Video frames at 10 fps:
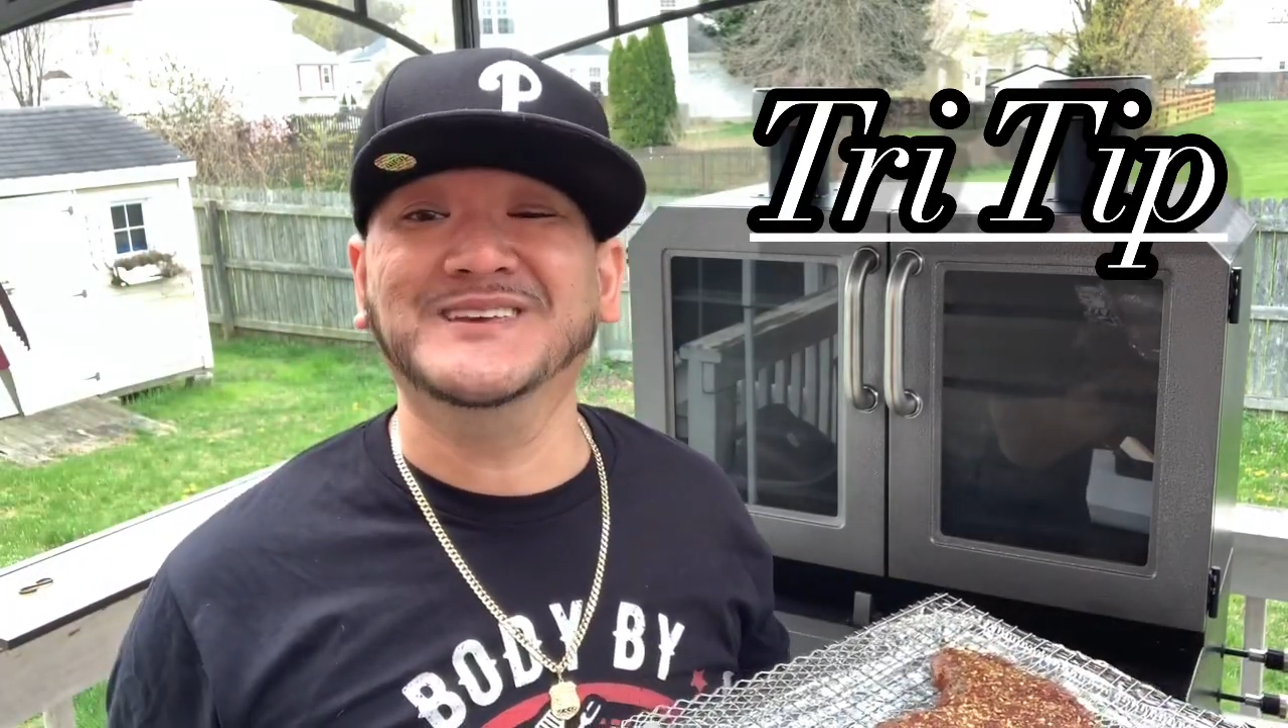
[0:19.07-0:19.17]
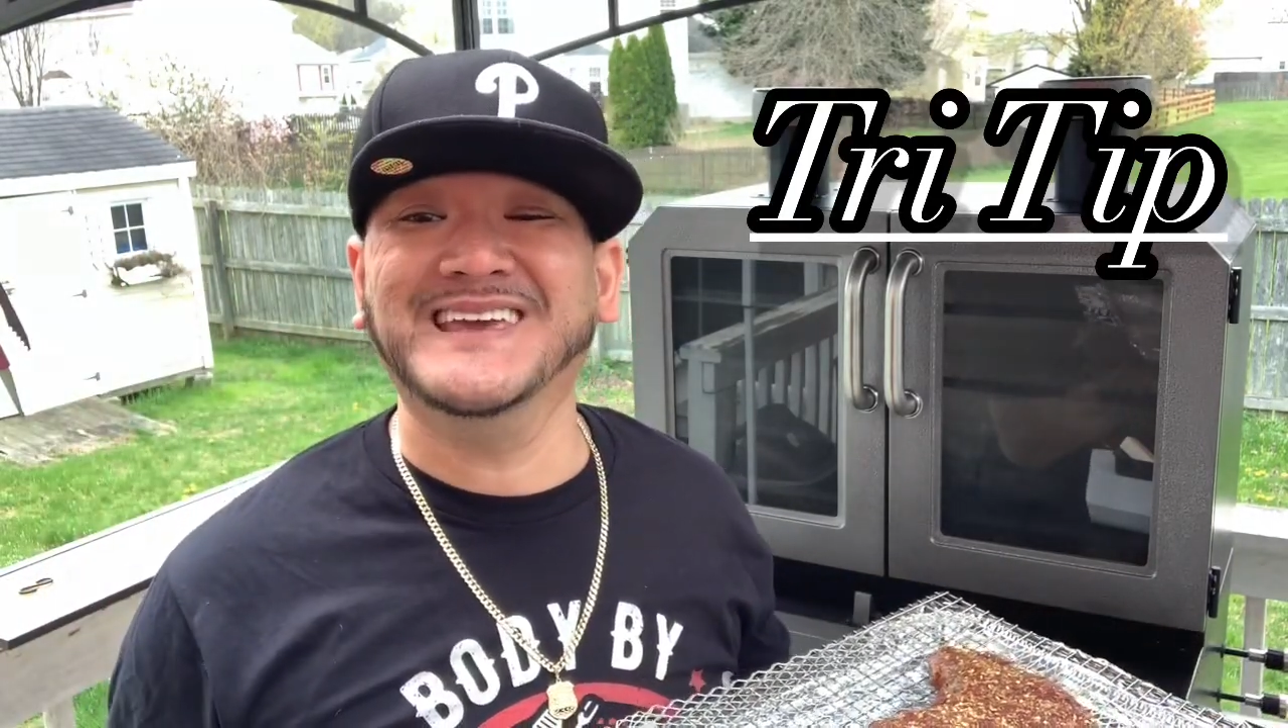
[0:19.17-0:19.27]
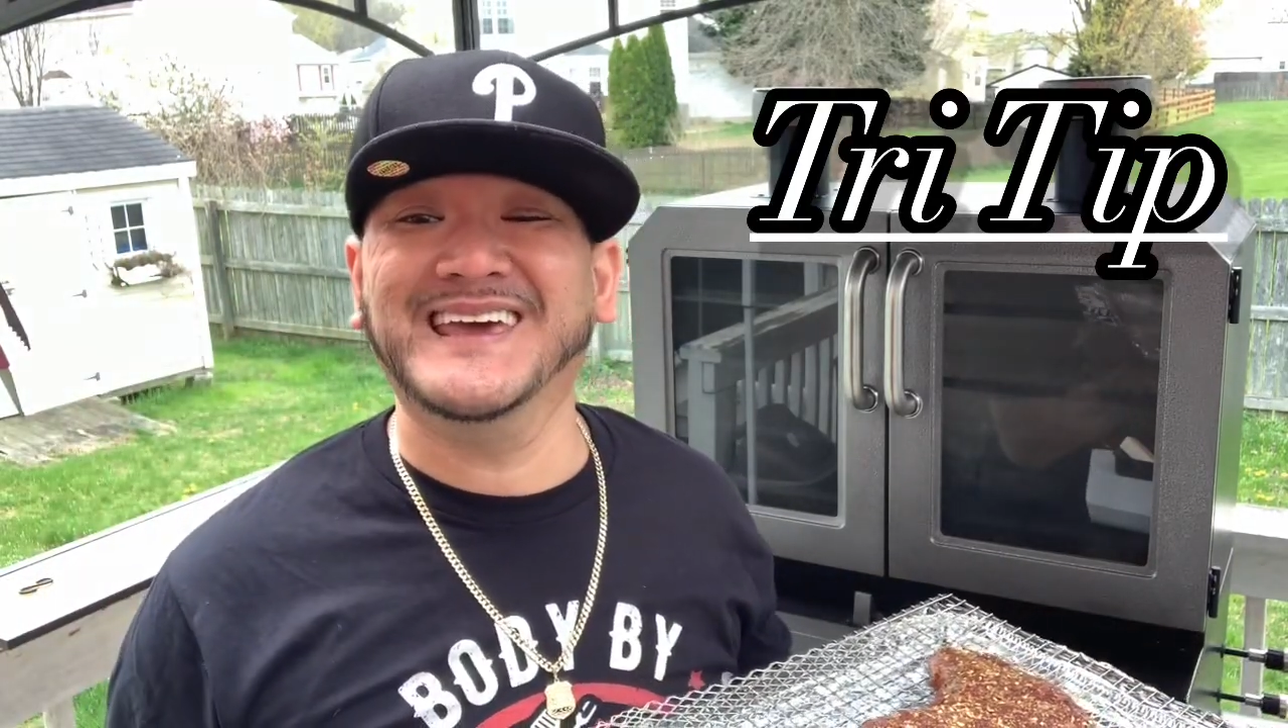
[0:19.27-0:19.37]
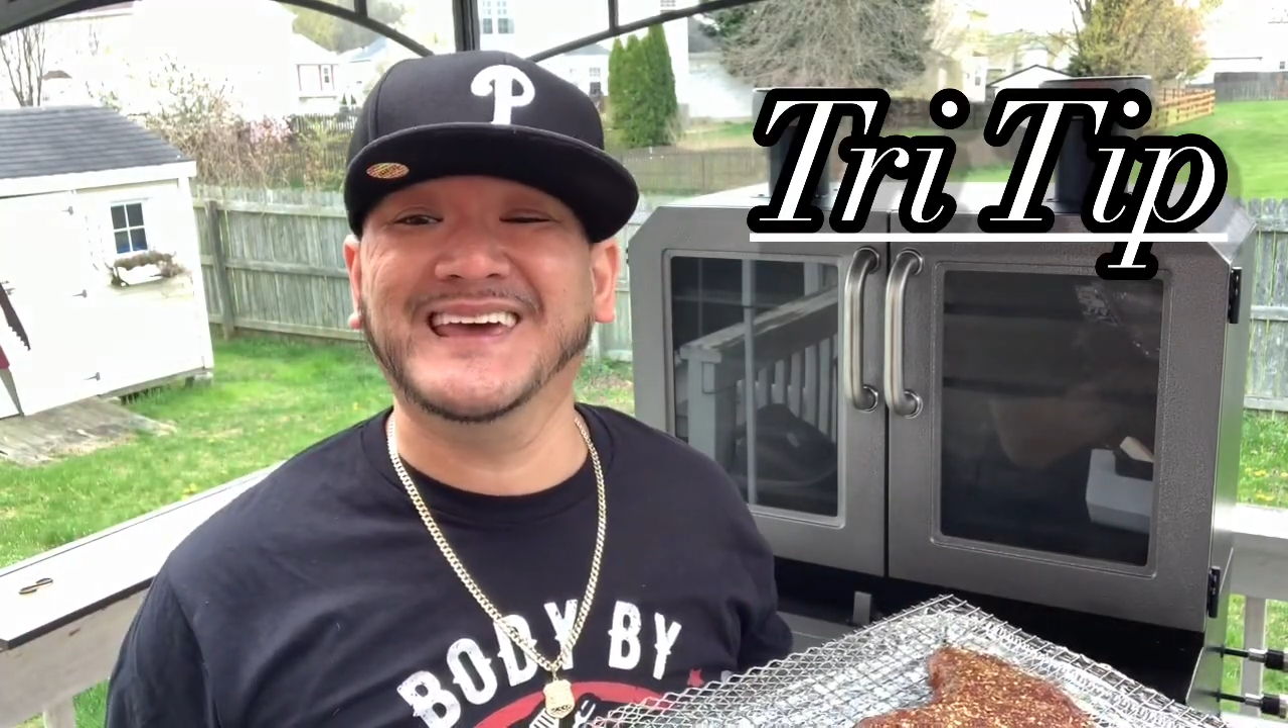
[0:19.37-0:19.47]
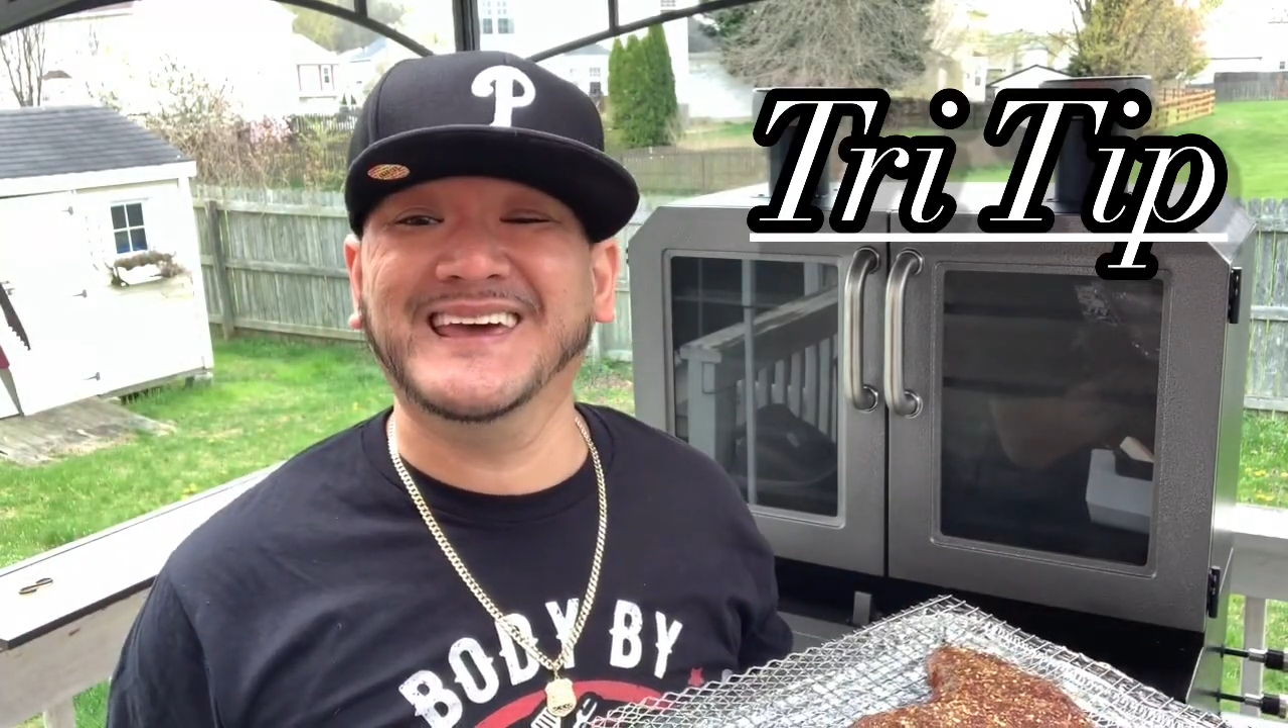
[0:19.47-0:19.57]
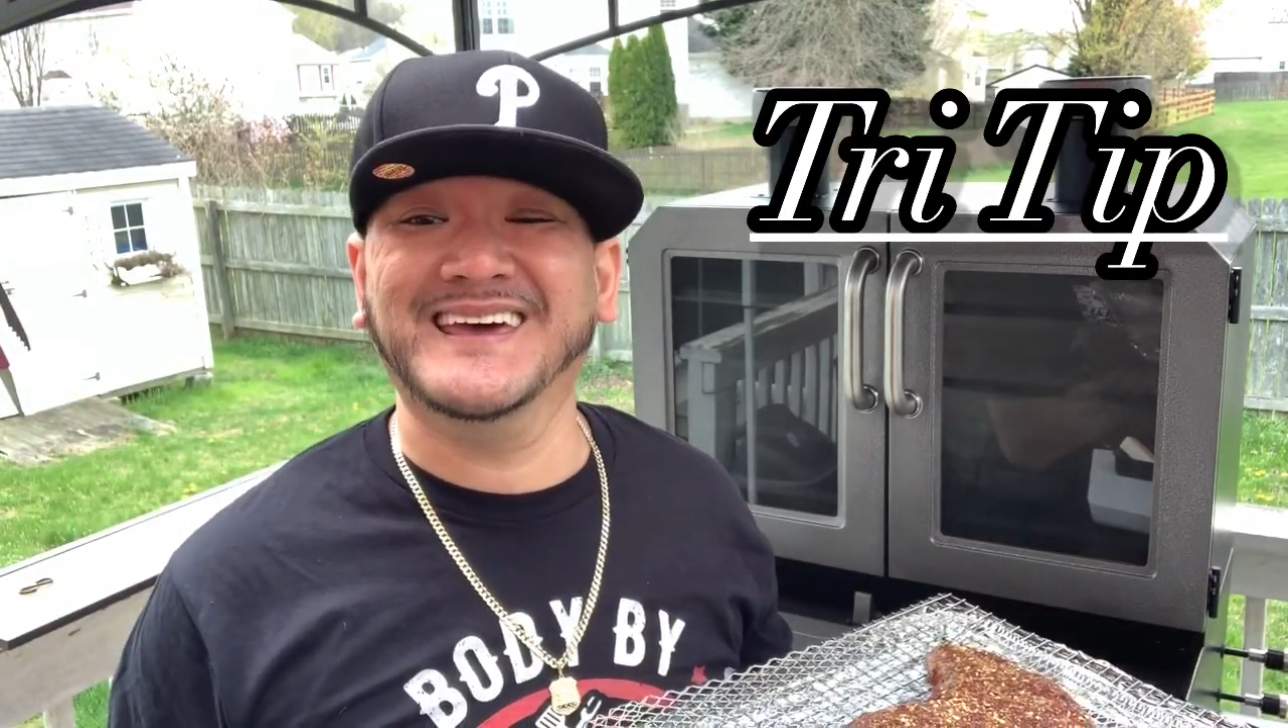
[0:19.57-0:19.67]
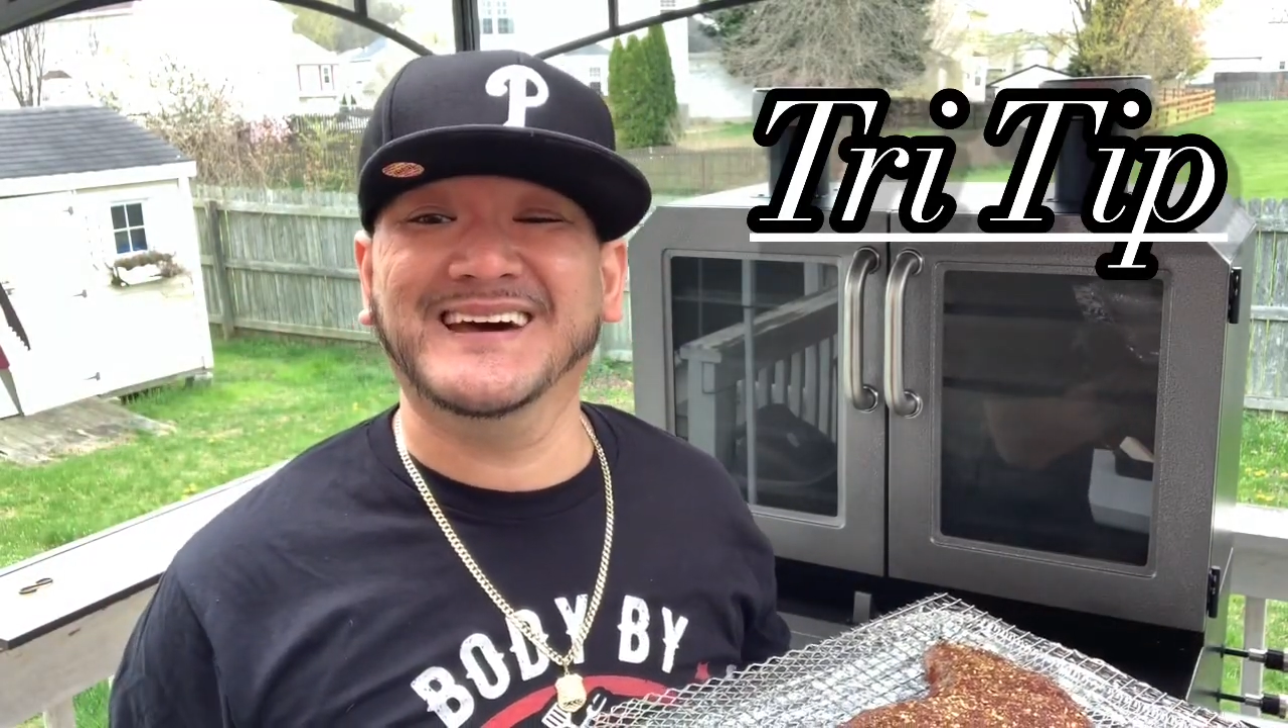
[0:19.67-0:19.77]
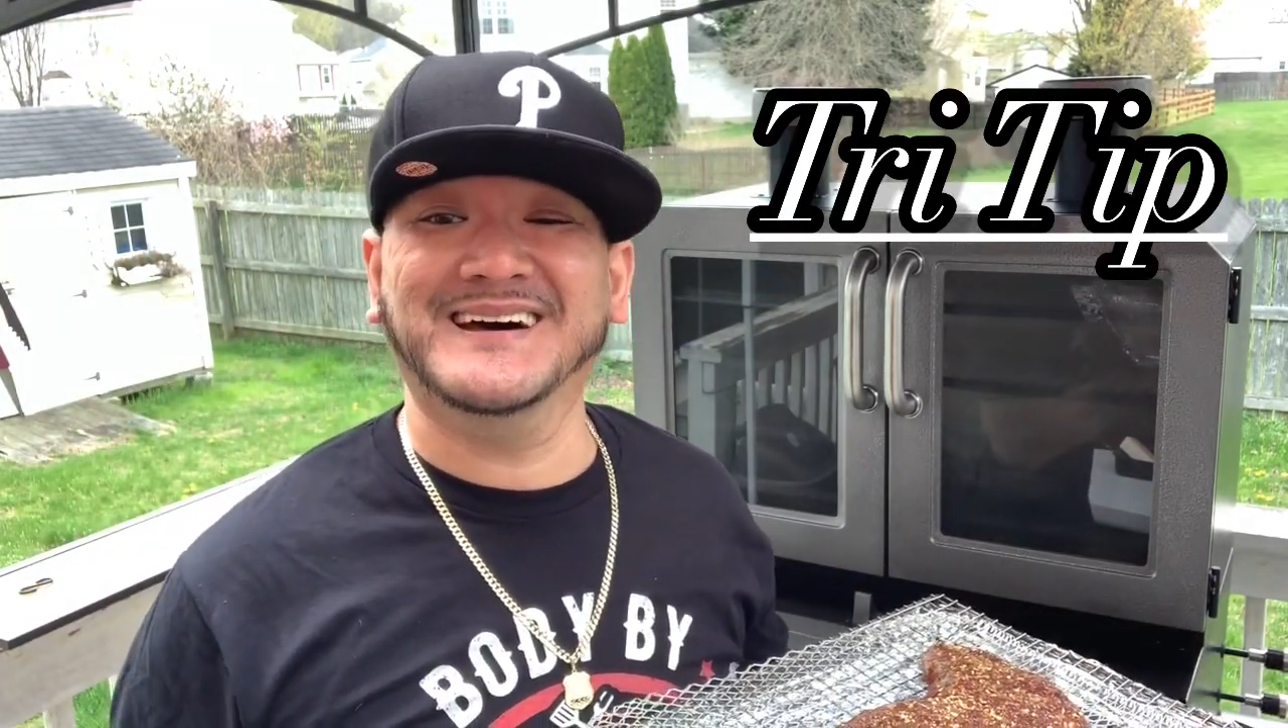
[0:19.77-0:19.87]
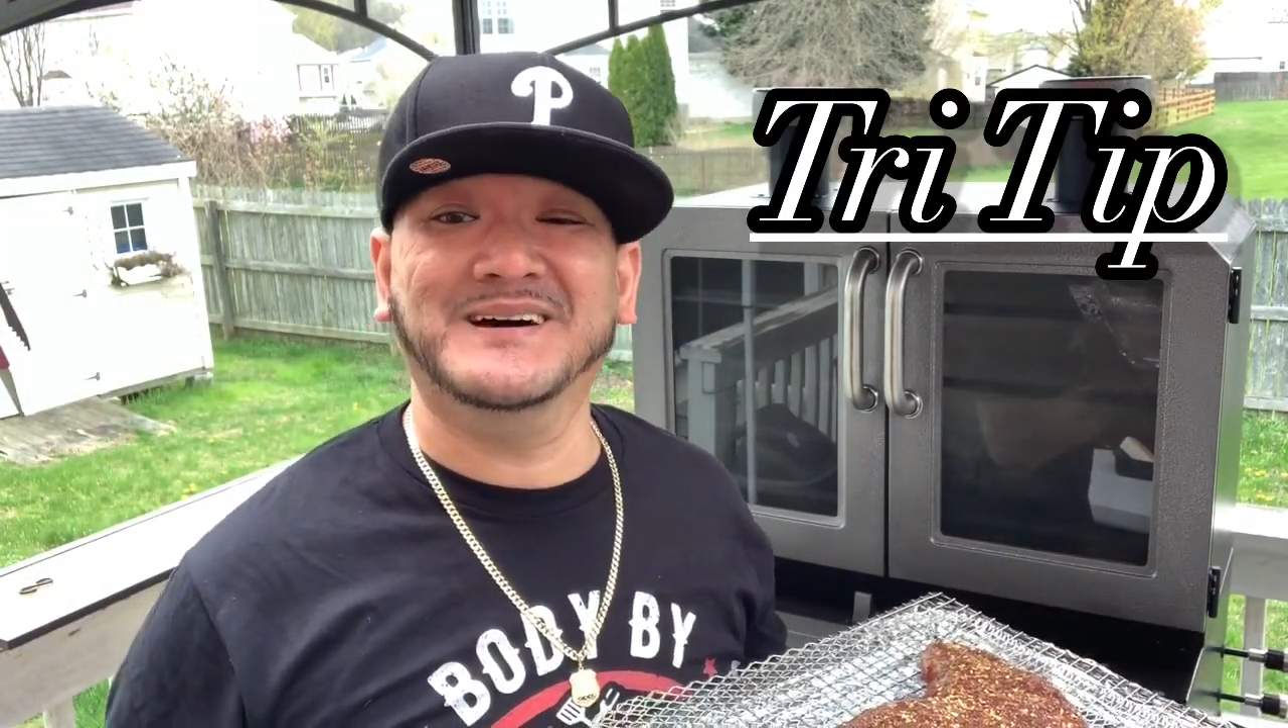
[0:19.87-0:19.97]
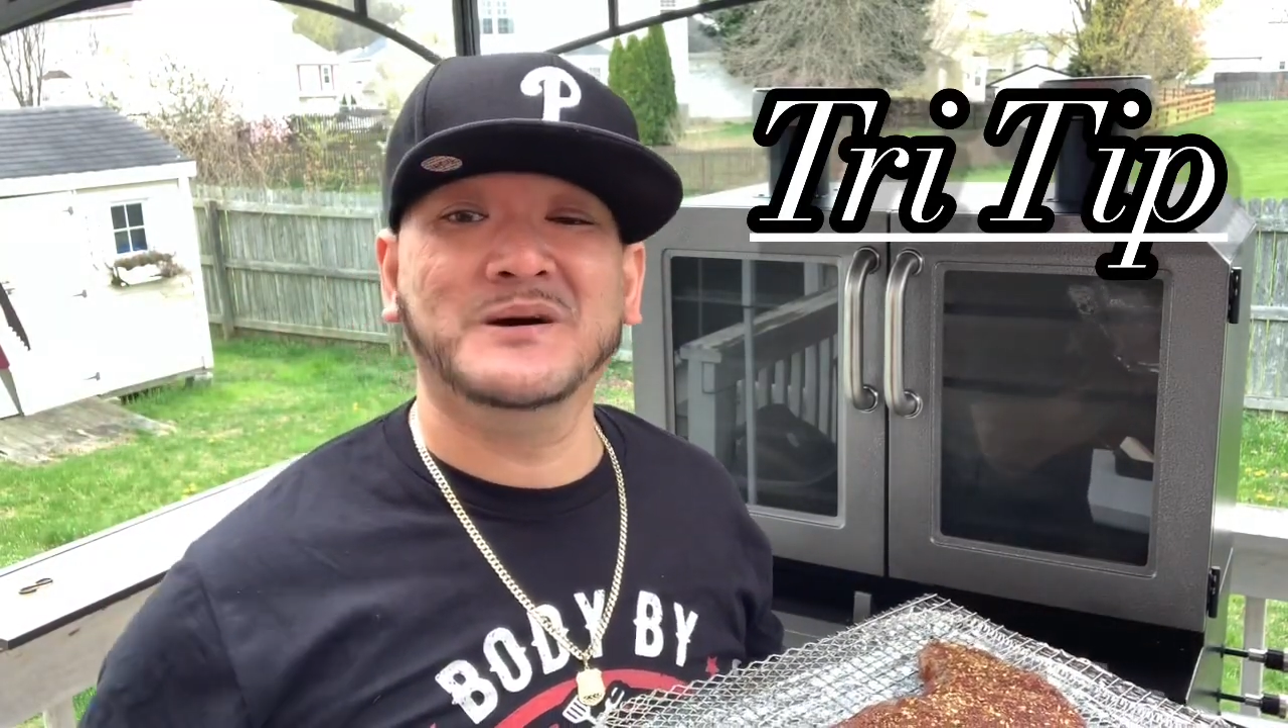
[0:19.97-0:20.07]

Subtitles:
yeah.